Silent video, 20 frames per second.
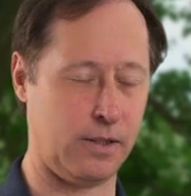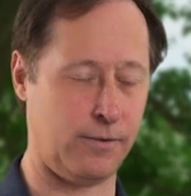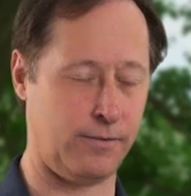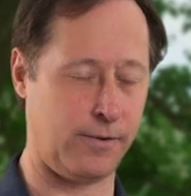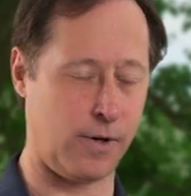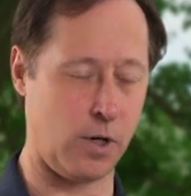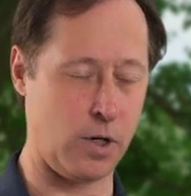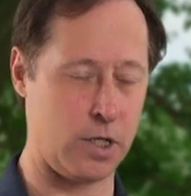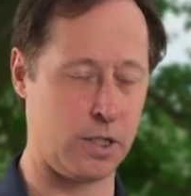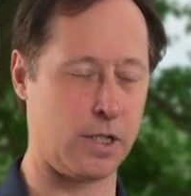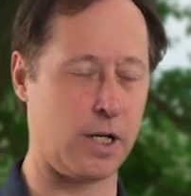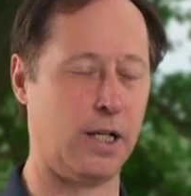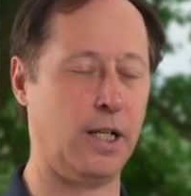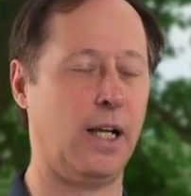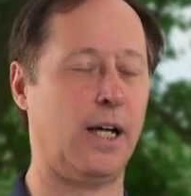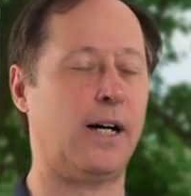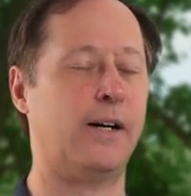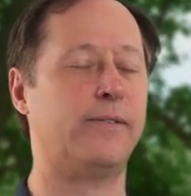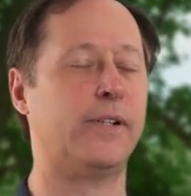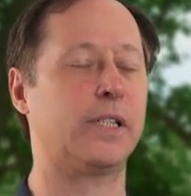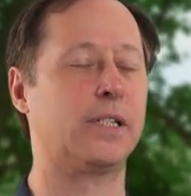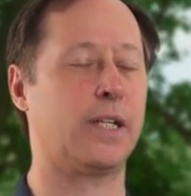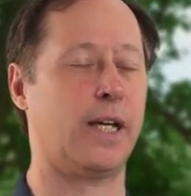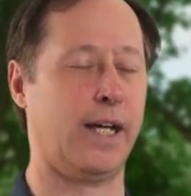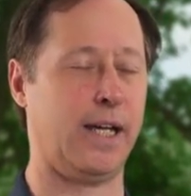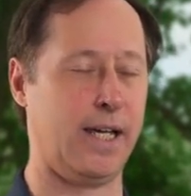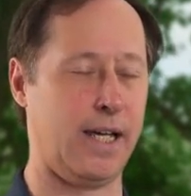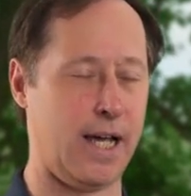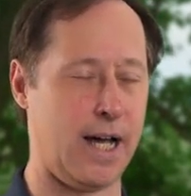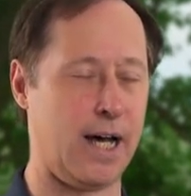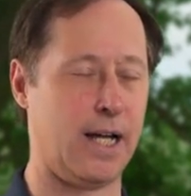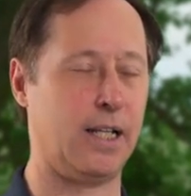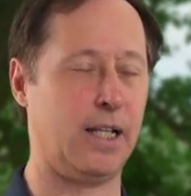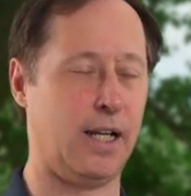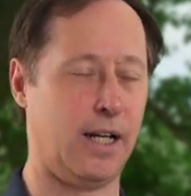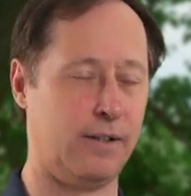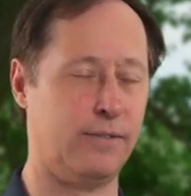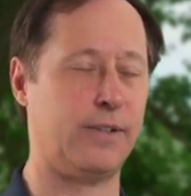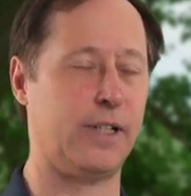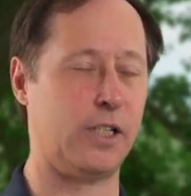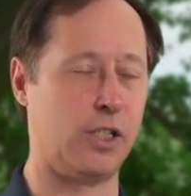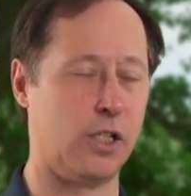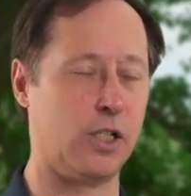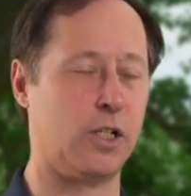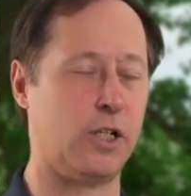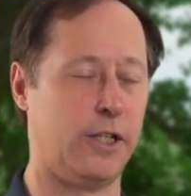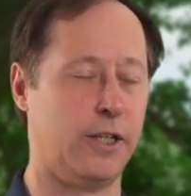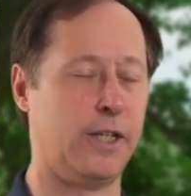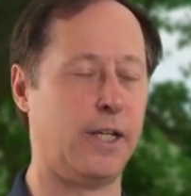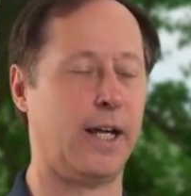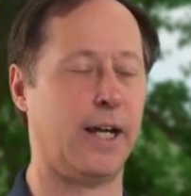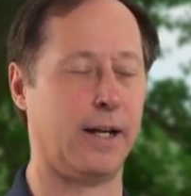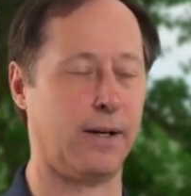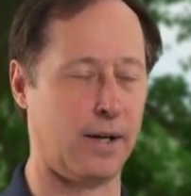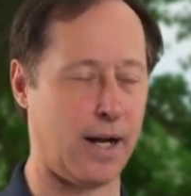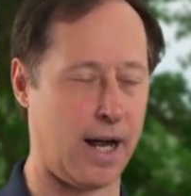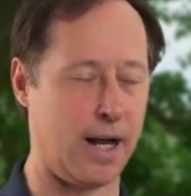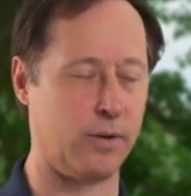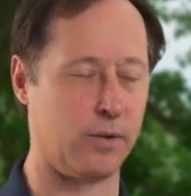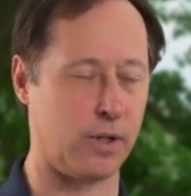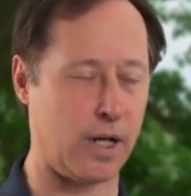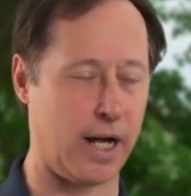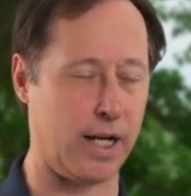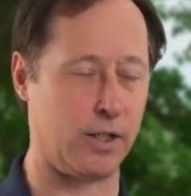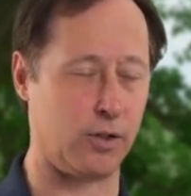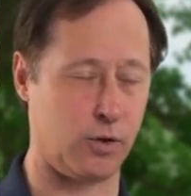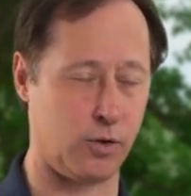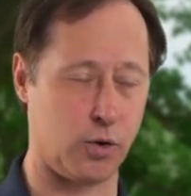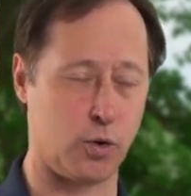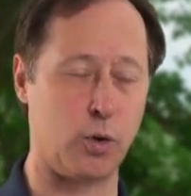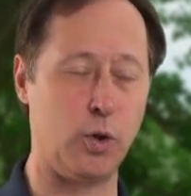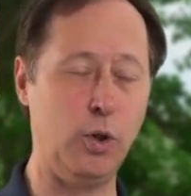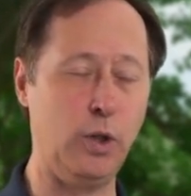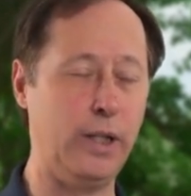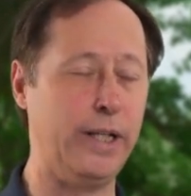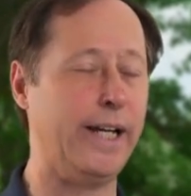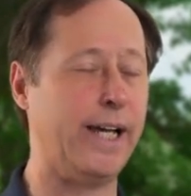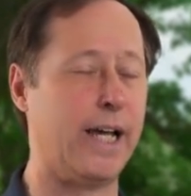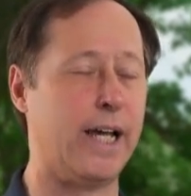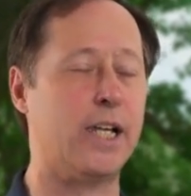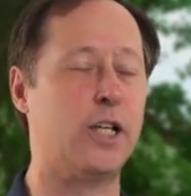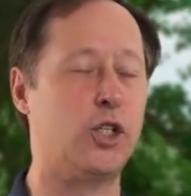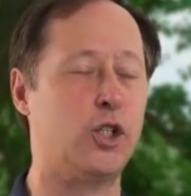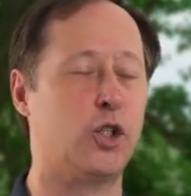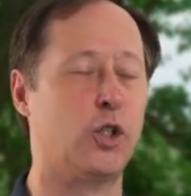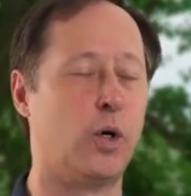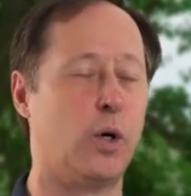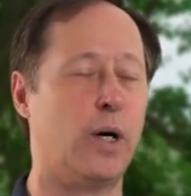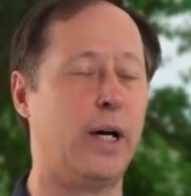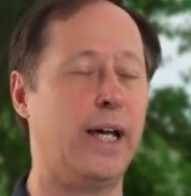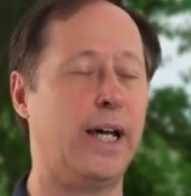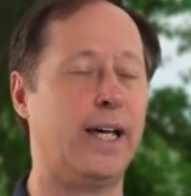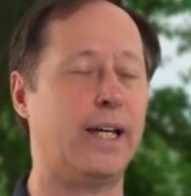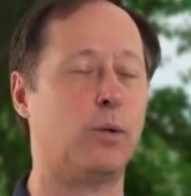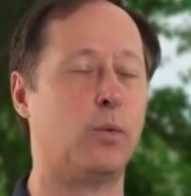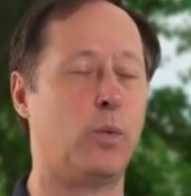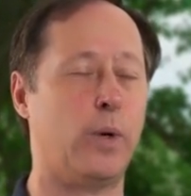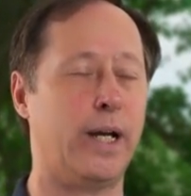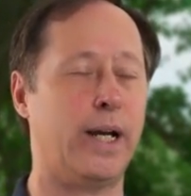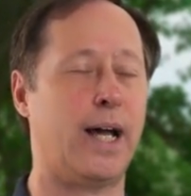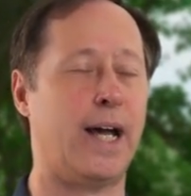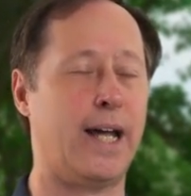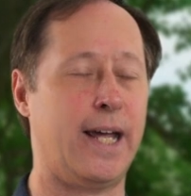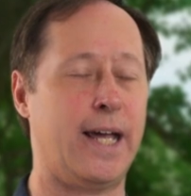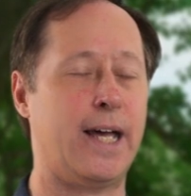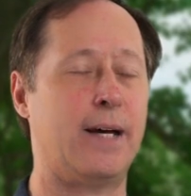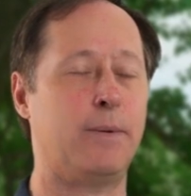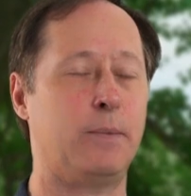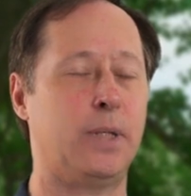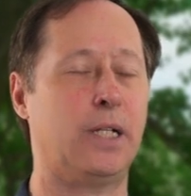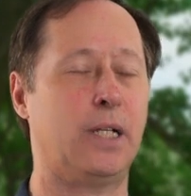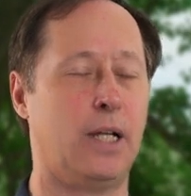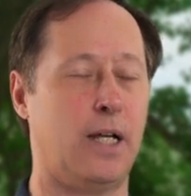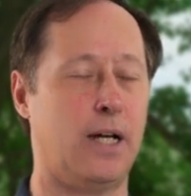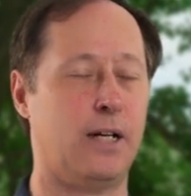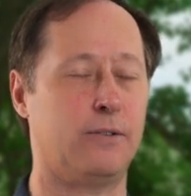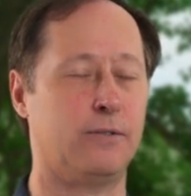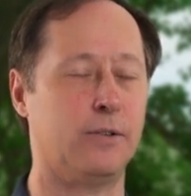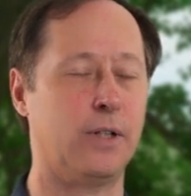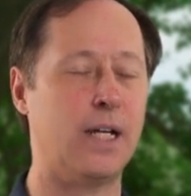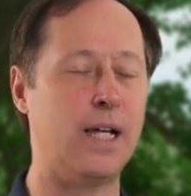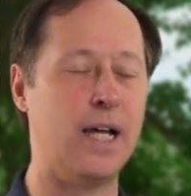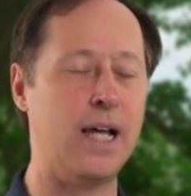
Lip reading: to focus on love, it's like, yeah, love is a good thing. I truly enjoy it when I am in love.